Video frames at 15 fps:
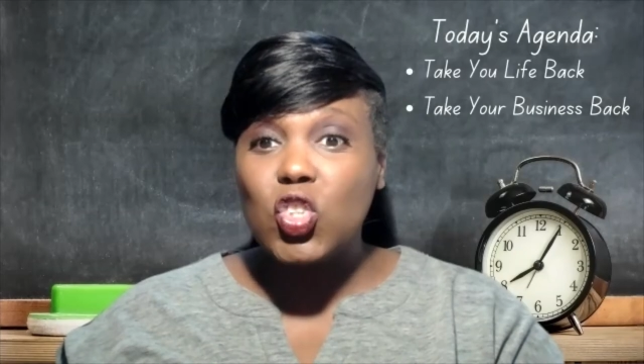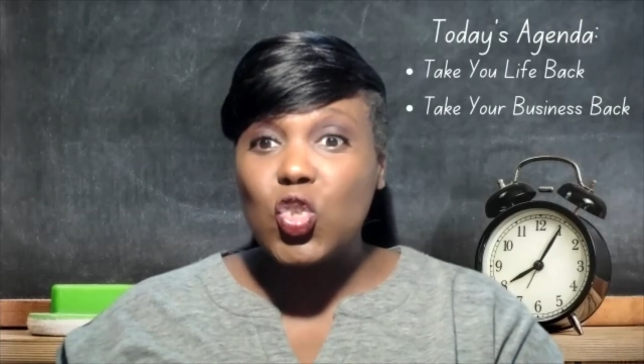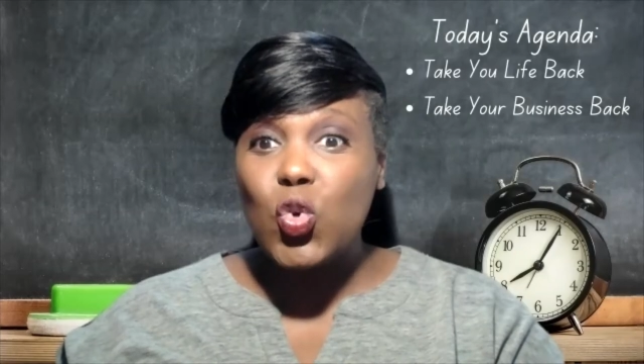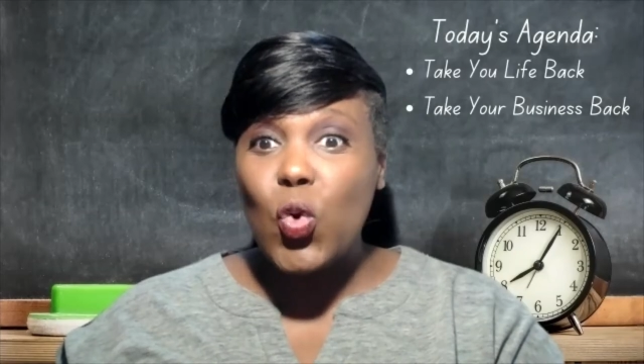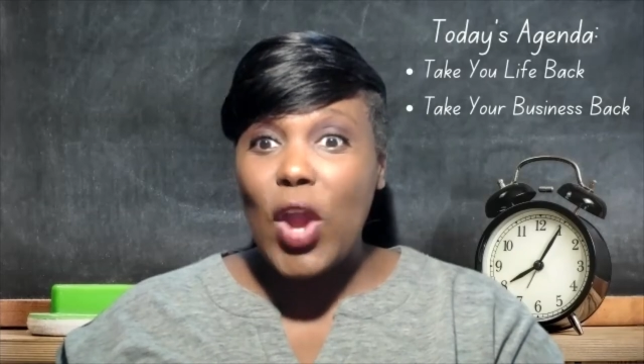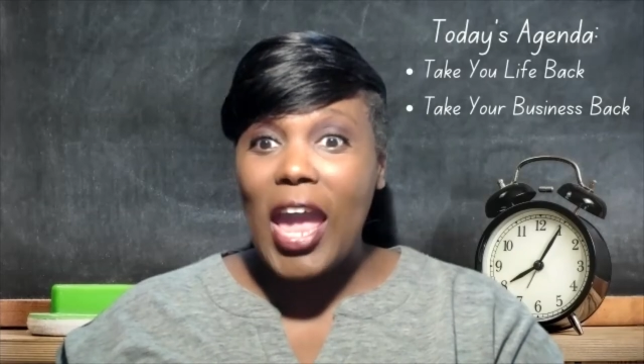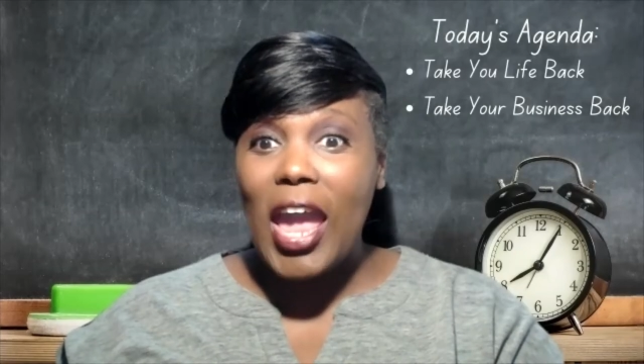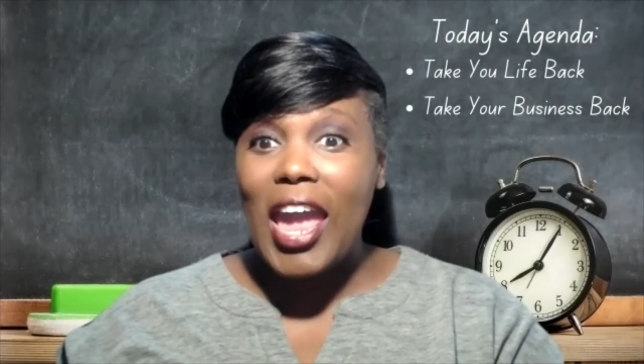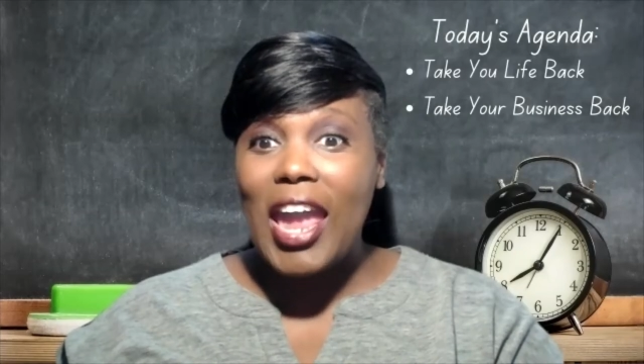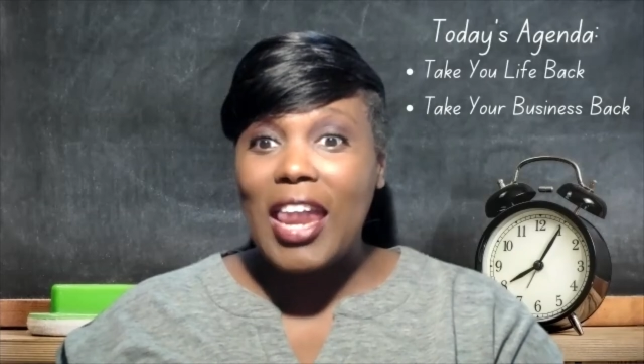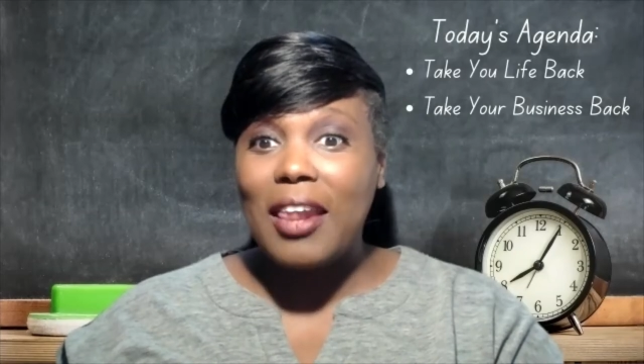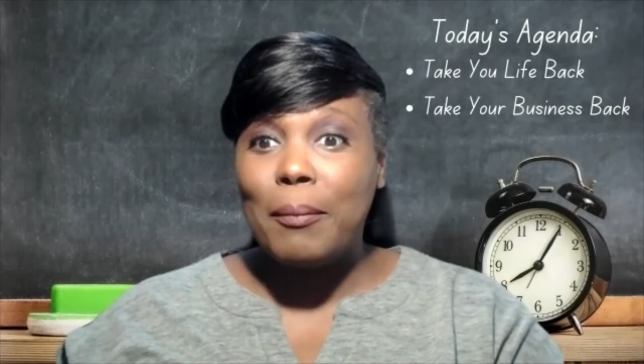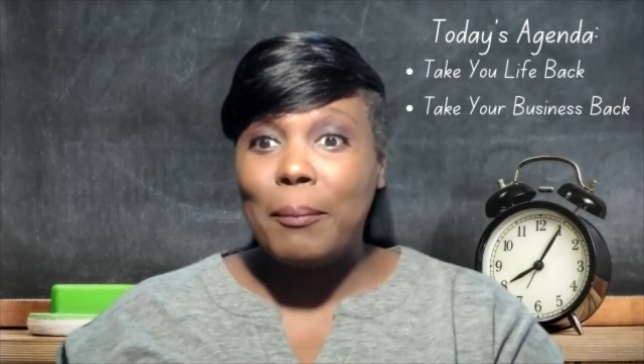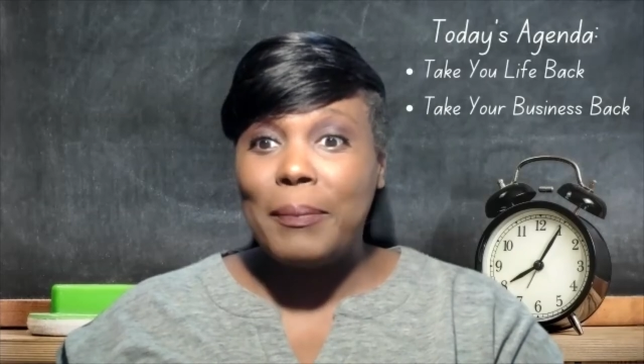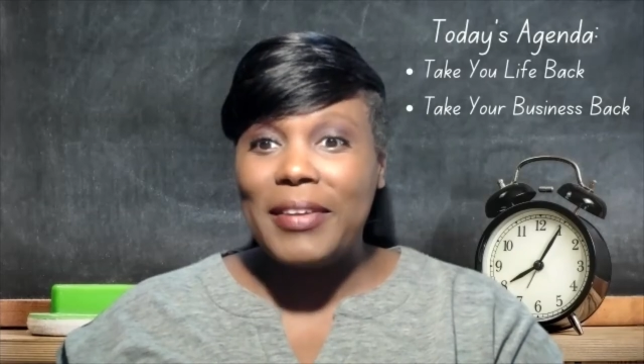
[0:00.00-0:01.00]

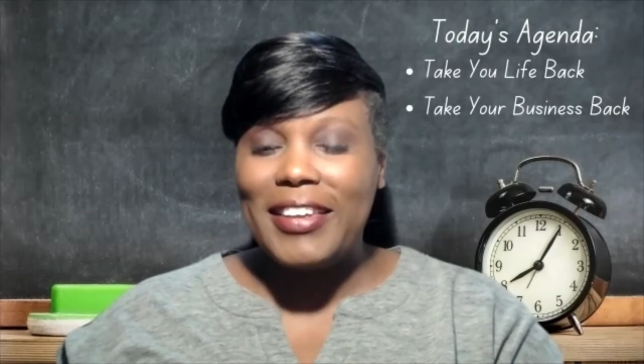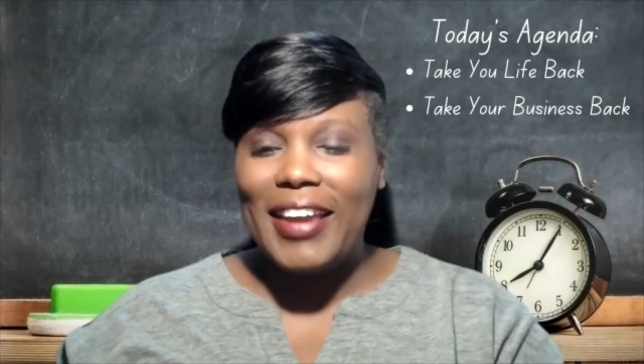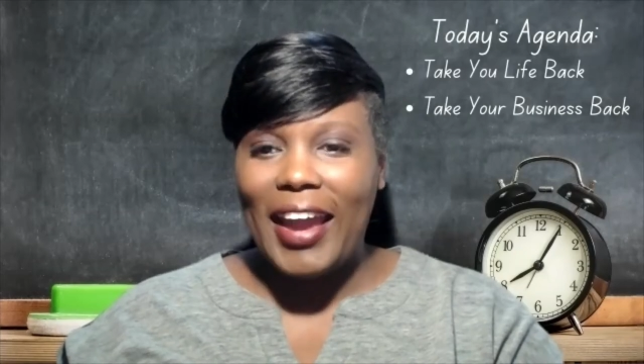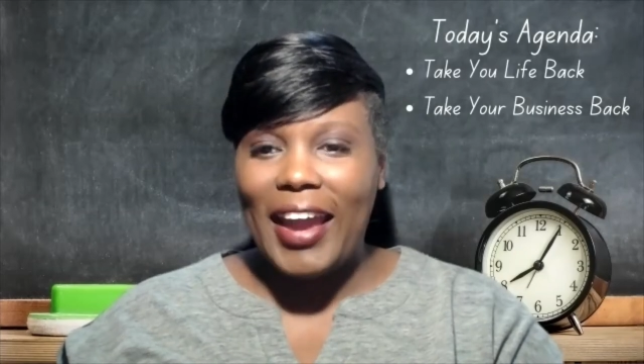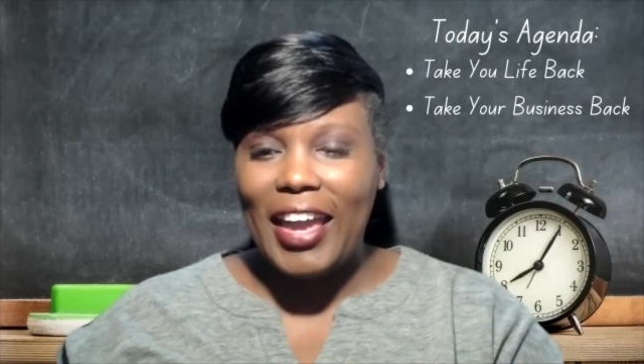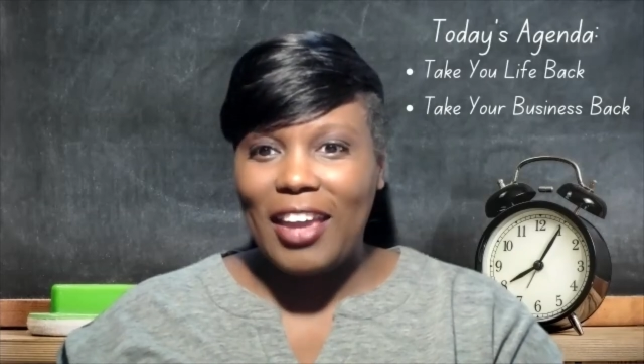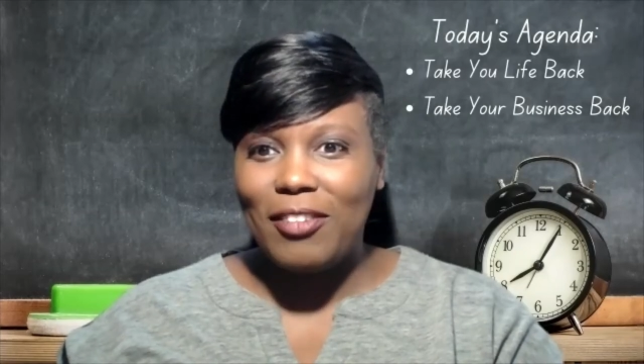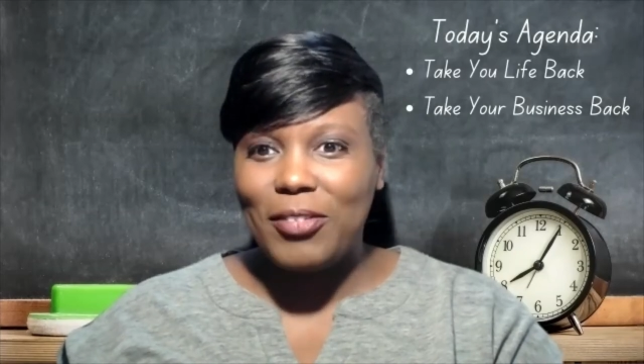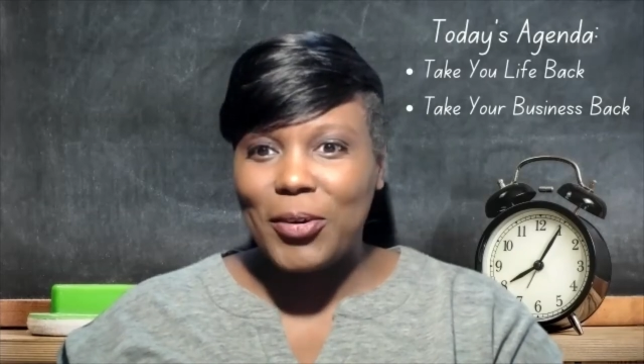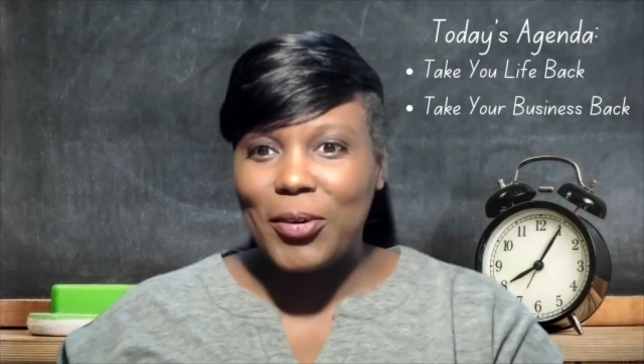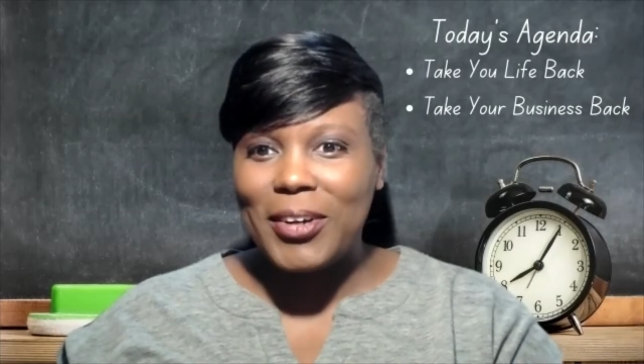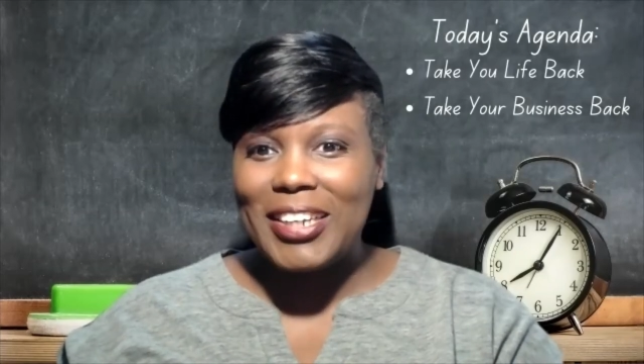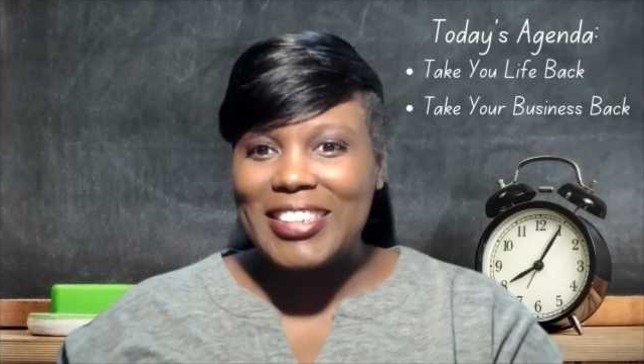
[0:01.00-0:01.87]
trained behavior.